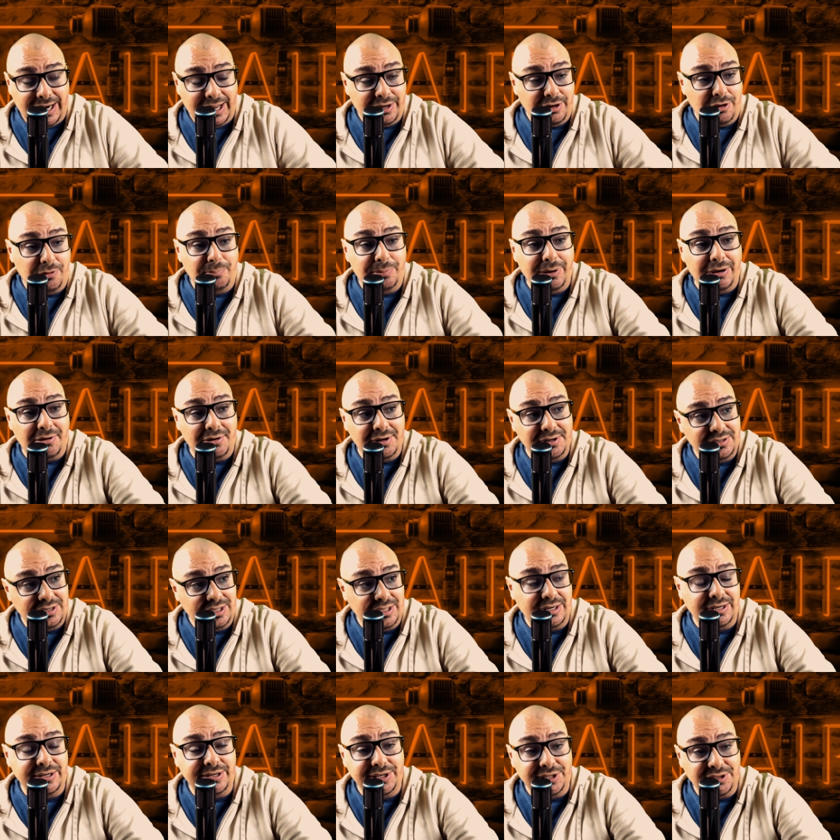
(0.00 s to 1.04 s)
I know Barry
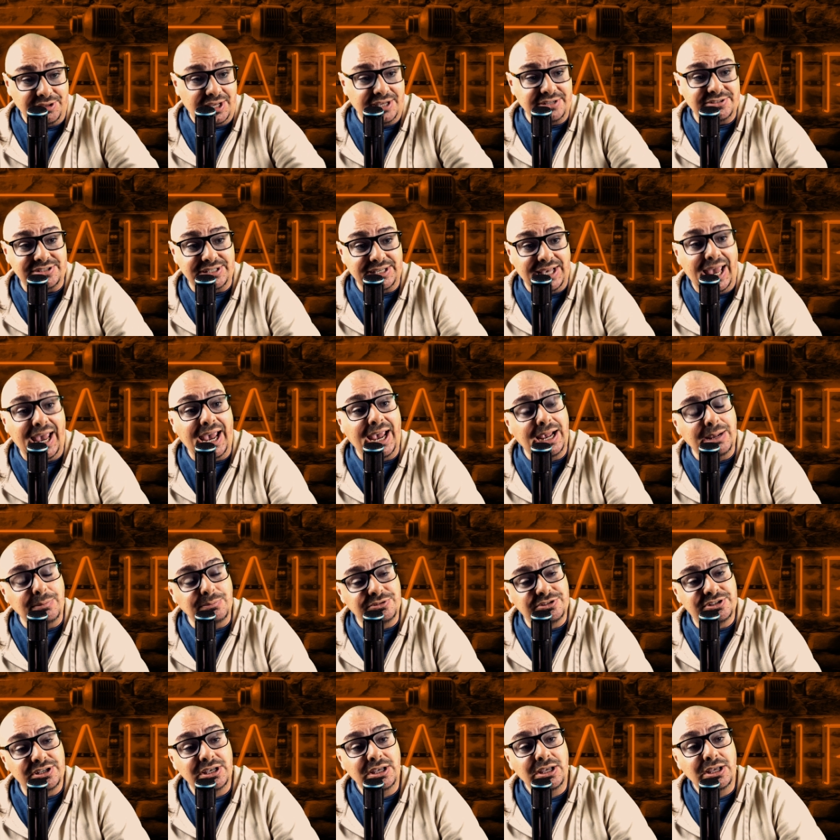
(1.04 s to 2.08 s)
did it in less
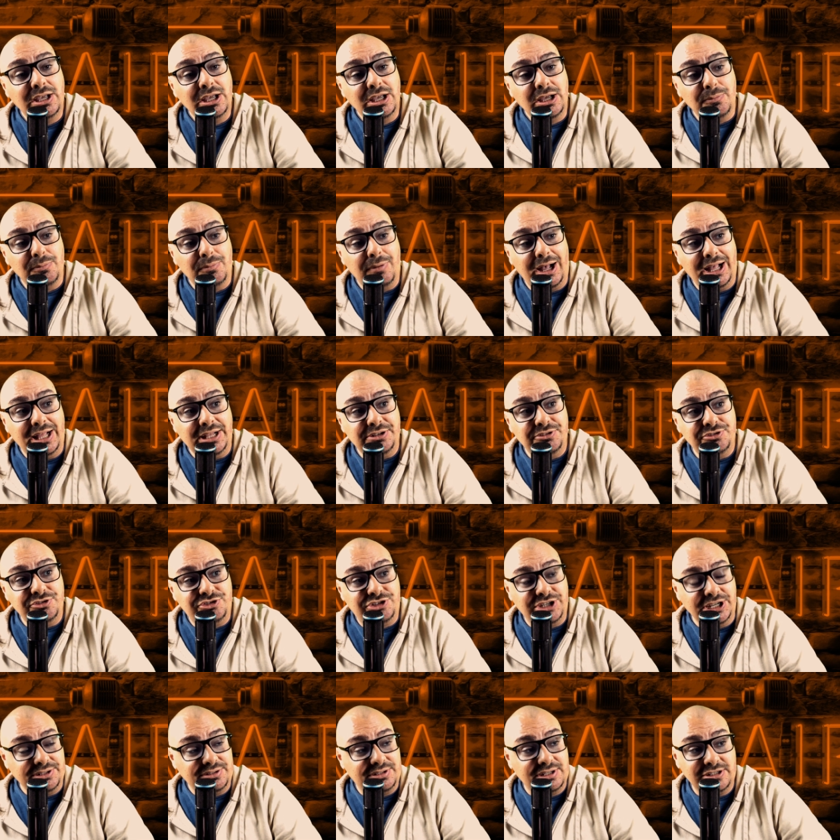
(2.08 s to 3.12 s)
games, but
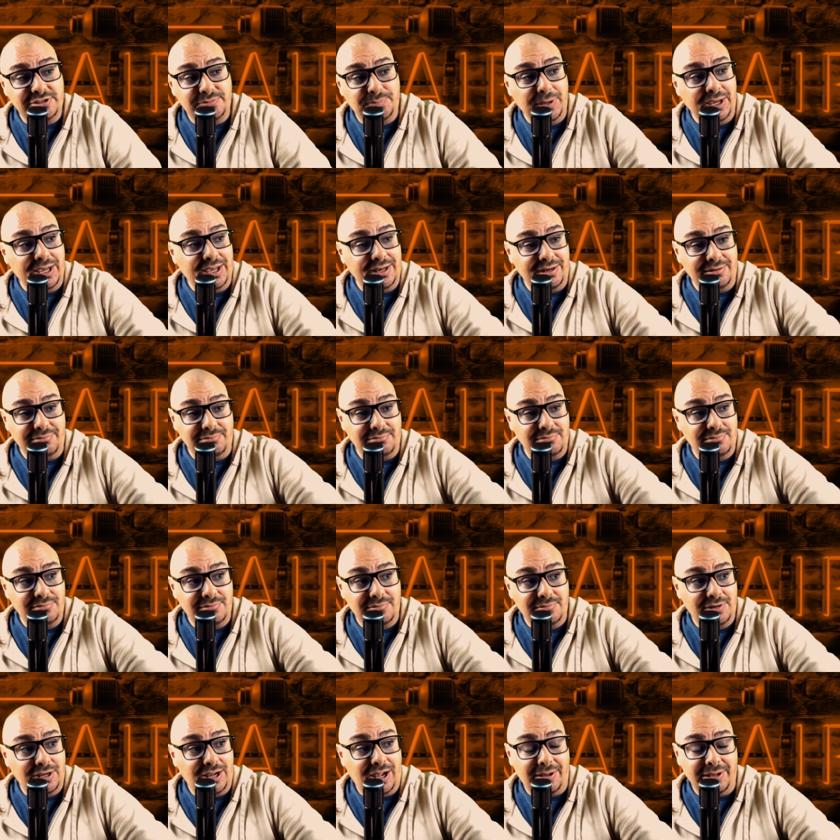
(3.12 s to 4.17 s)
Jeanty's being
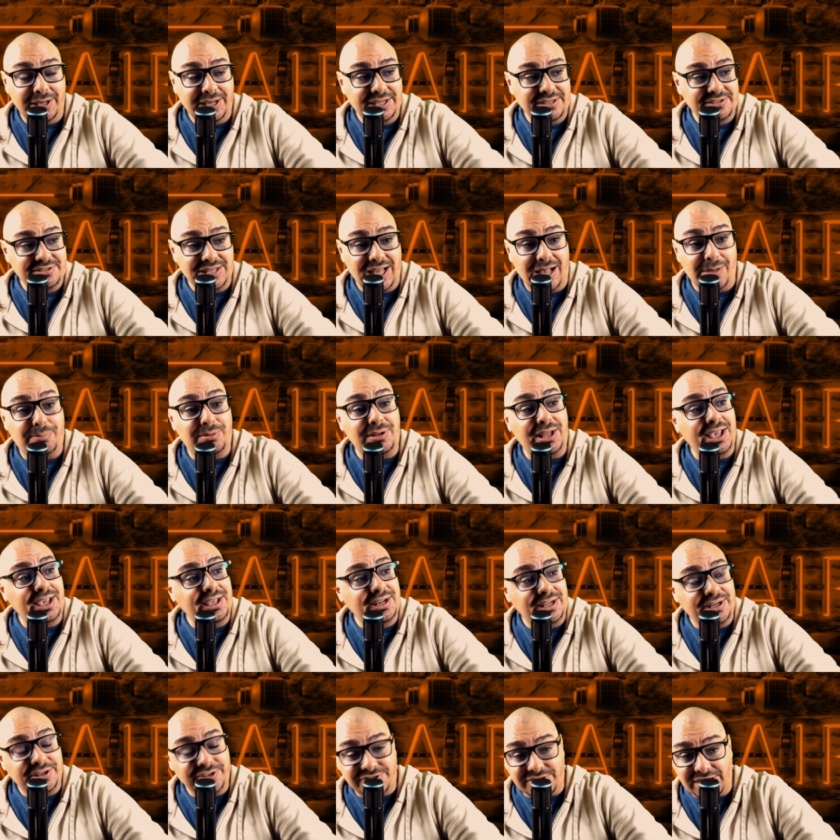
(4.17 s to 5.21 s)
uh, he's not
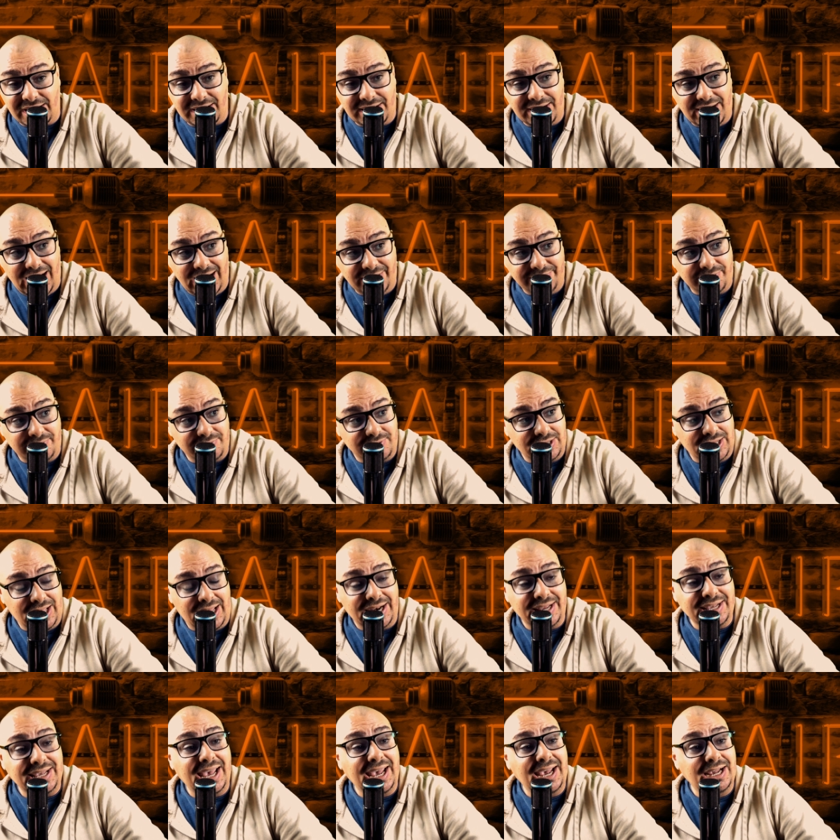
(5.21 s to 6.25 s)
playing in the second half of a
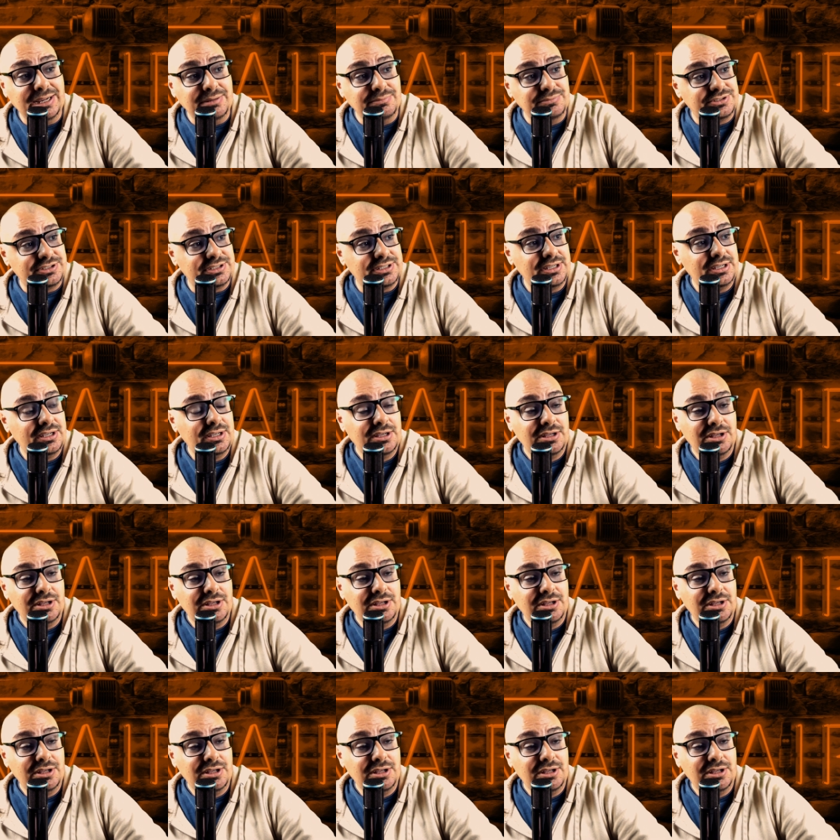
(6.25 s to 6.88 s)
lot of games.